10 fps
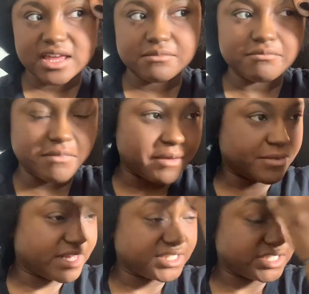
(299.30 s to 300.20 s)
my
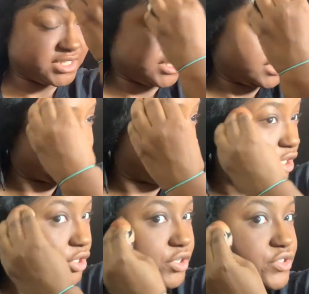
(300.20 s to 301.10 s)
base just
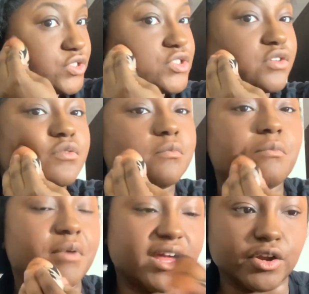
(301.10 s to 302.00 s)
looks
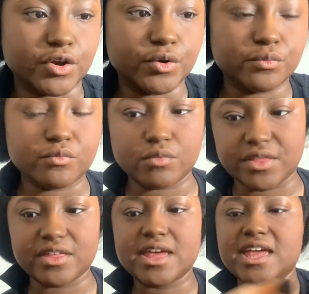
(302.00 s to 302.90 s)
better
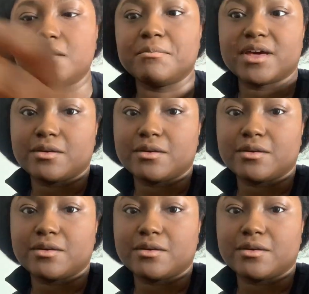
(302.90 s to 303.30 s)
with it, and a better